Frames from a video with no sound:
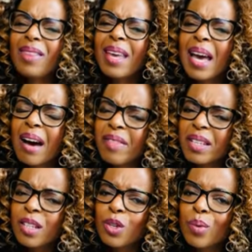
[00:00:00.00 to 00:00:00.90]
Have that
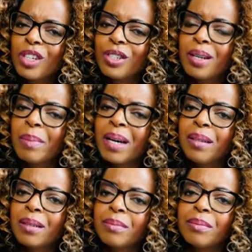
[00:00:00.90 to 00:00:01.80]
situation in mind?
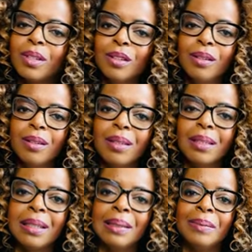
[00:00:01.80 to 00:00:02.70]
Good.
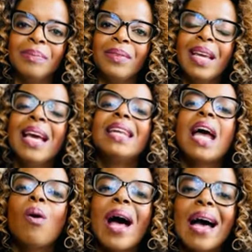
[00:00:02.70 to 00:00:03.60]

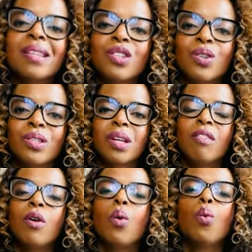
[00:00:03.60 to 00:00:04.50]
Now ask yourself,
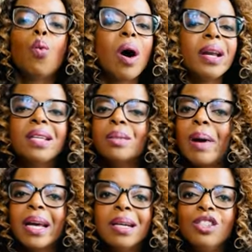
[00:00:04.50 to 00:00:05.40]
what is
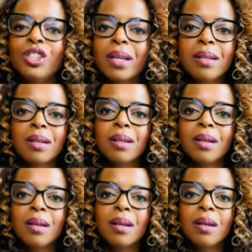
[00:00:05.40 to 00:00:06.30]
my agenda?
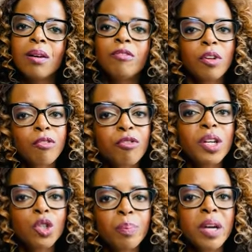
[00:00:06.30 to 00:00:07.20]
Feel free
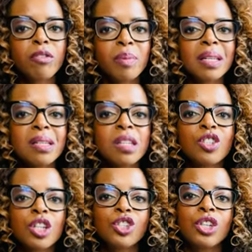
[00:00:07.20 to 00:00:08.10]
to pick from the list I
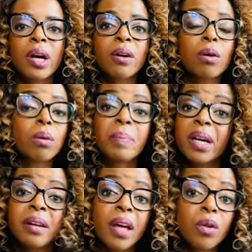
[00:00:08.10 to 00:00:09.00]
just shared or pick
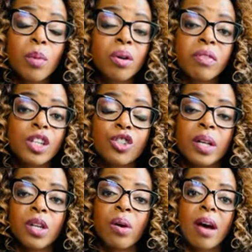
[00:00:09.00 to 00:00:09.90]
another motivation that
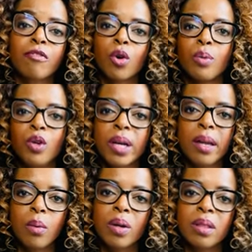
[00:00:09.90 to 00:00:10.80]
you have for
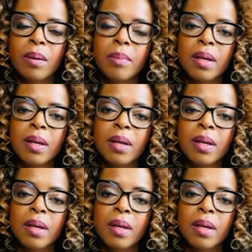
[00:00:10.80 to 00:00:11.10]
communicating with them.